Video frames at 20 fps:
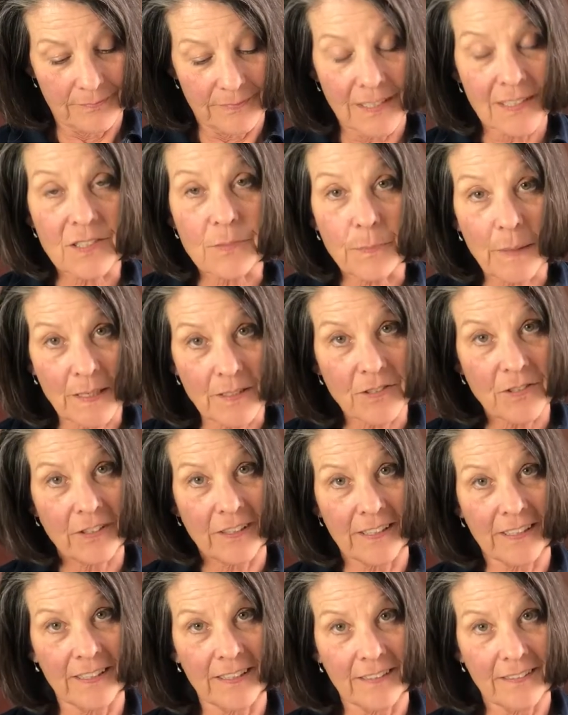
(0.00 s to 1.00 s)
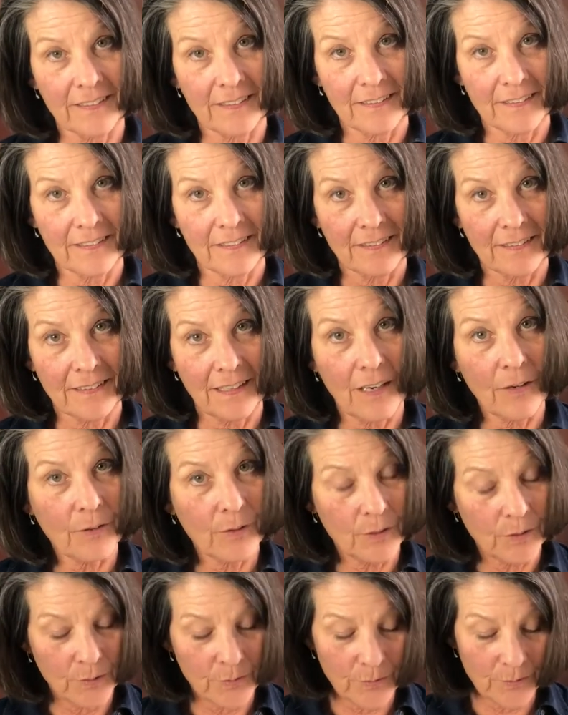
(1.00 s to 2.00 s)
especially
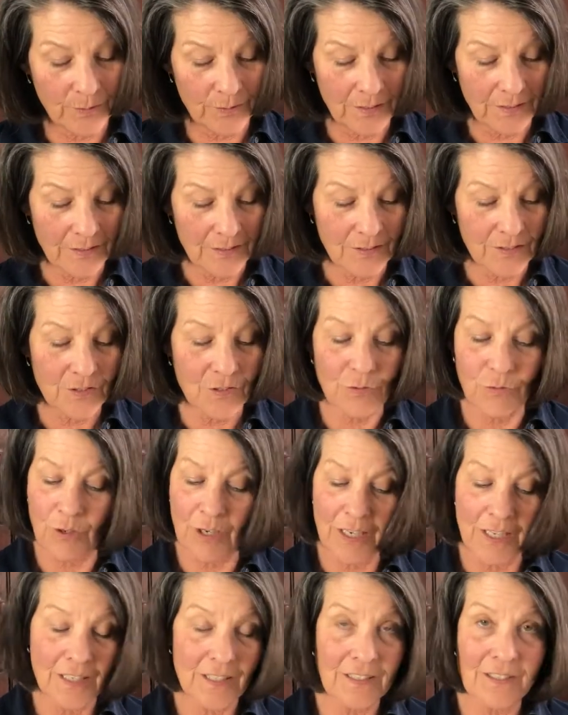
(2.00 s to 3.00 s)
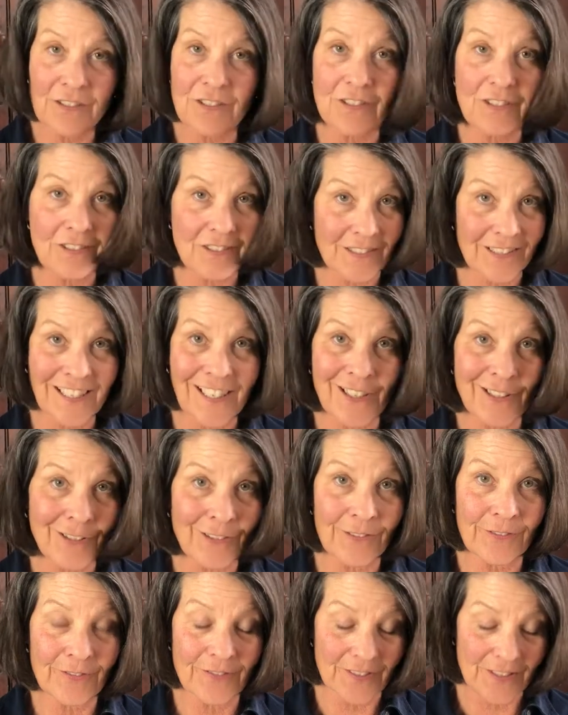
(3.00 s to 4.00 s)
our own strange
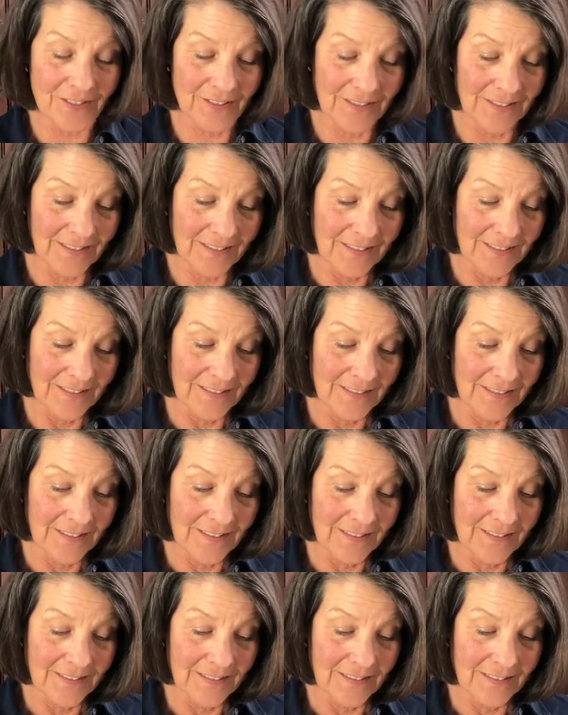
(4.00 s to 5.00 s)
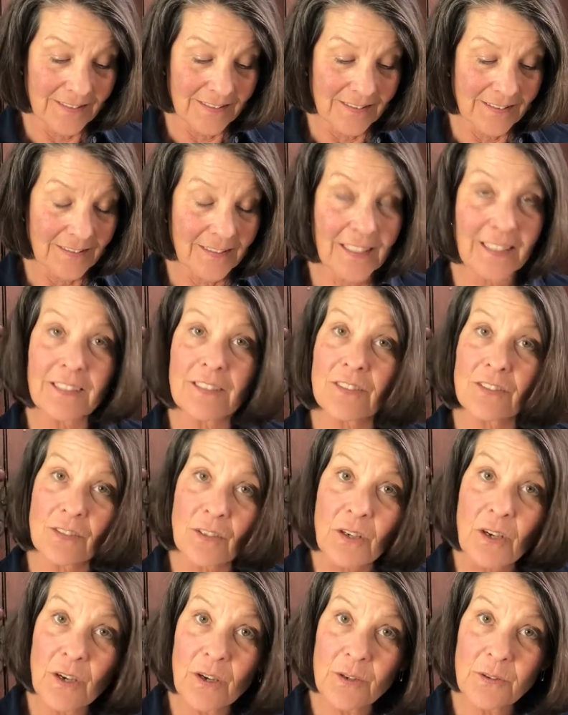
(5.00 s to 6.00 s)
selves. And so,
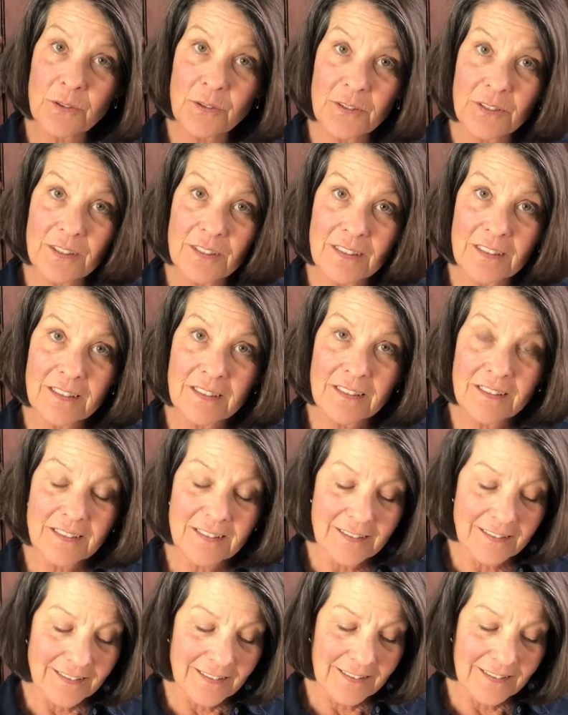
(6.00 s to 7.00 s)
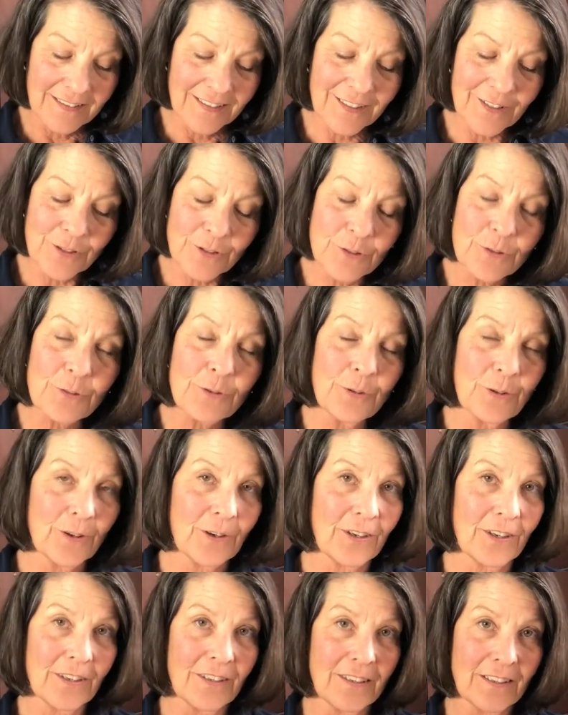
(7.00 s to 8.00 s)
the
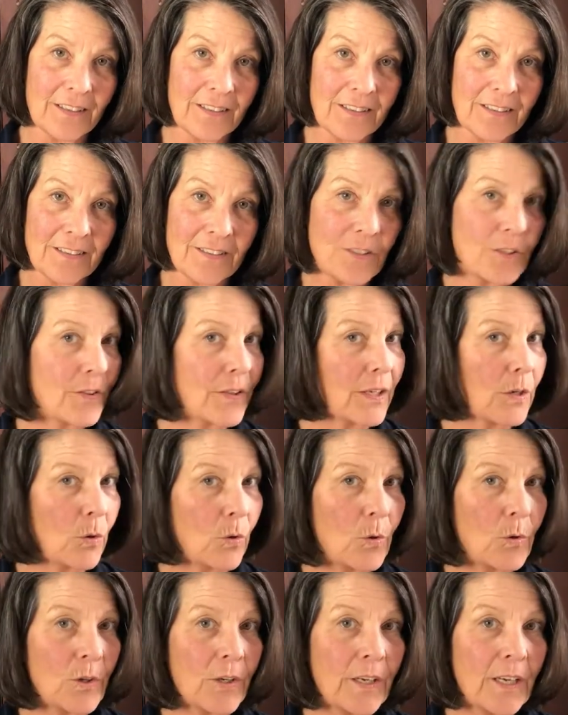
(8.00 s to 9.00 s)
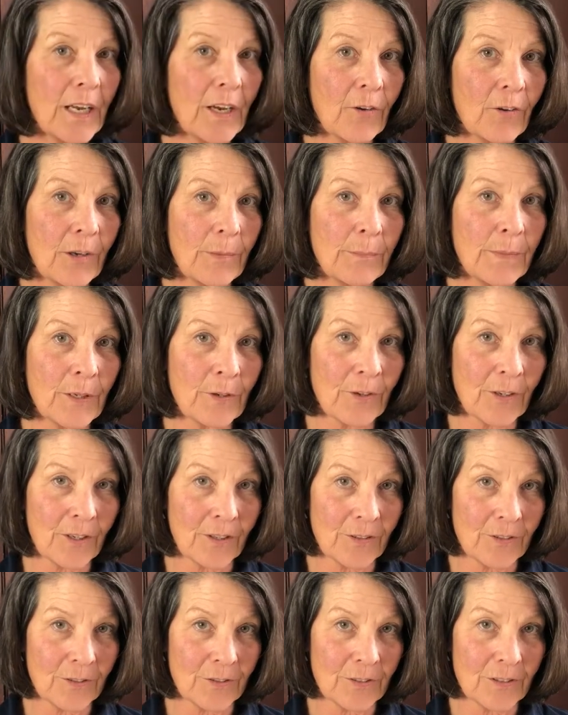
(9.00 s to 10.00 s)
door to the ordinary
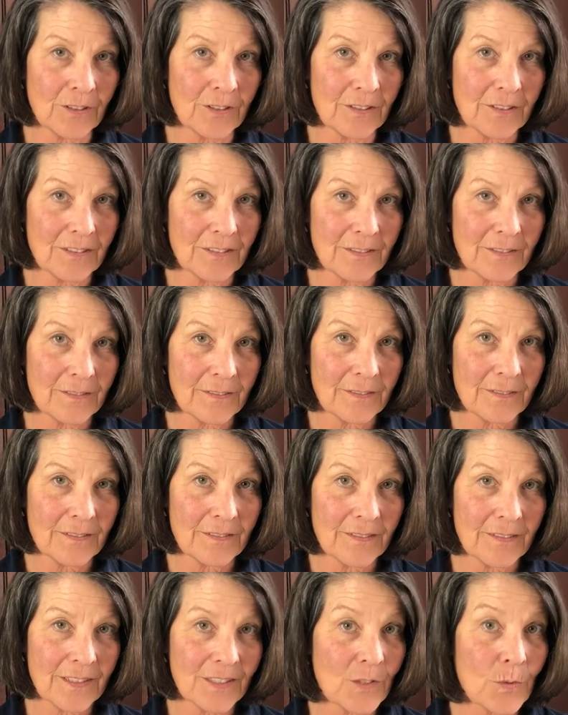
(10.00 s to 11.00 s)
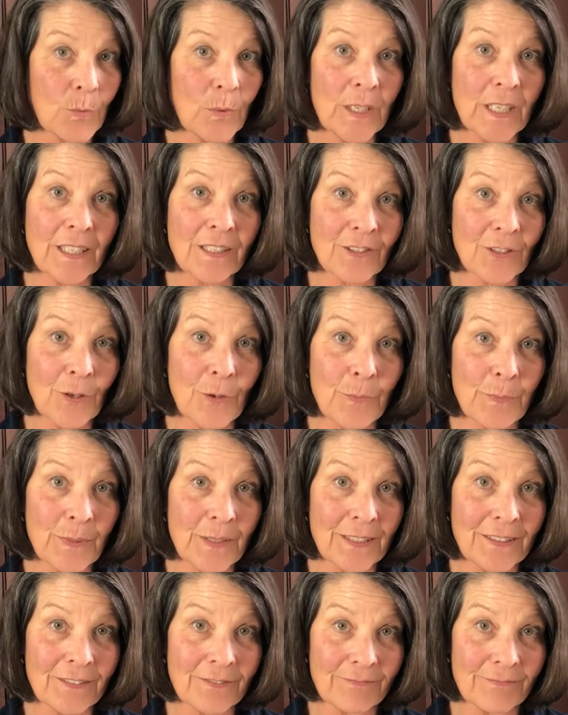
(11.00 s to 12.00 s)
miracle swings open.